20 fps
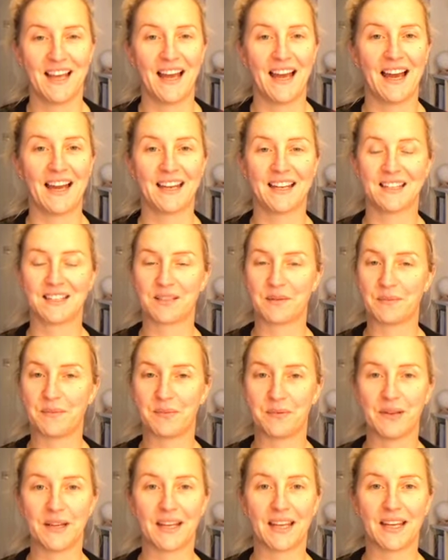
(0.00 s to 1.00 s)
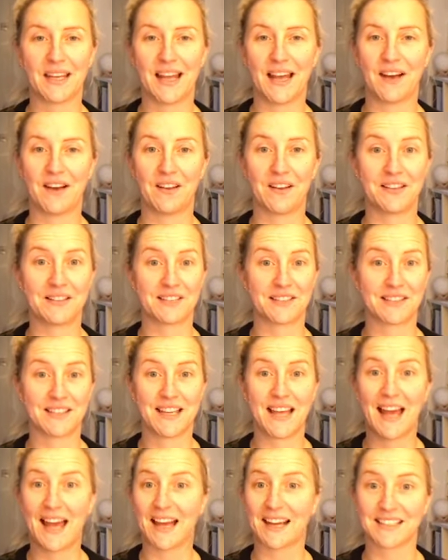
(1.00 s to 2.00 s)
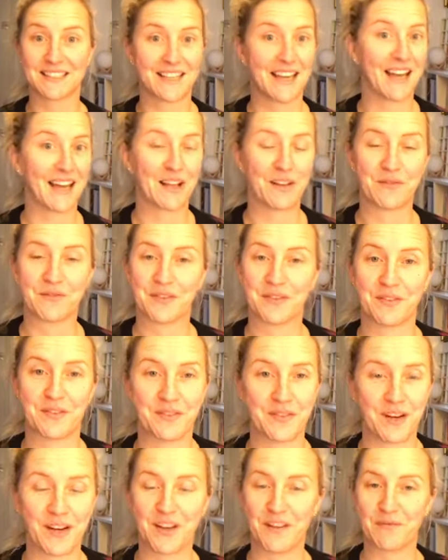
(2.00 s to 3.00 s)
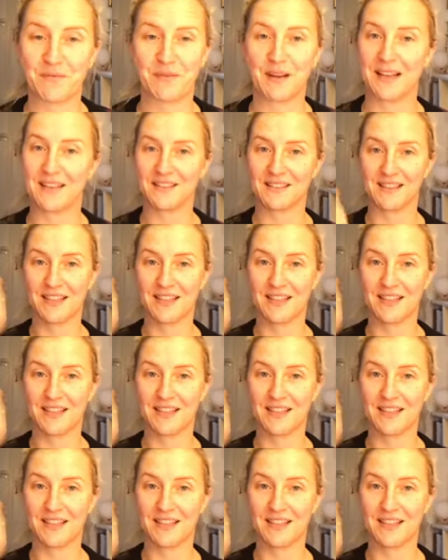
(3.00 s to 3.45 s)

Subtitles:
And it's a big inhale, and it's just an exhale for 5 breaths.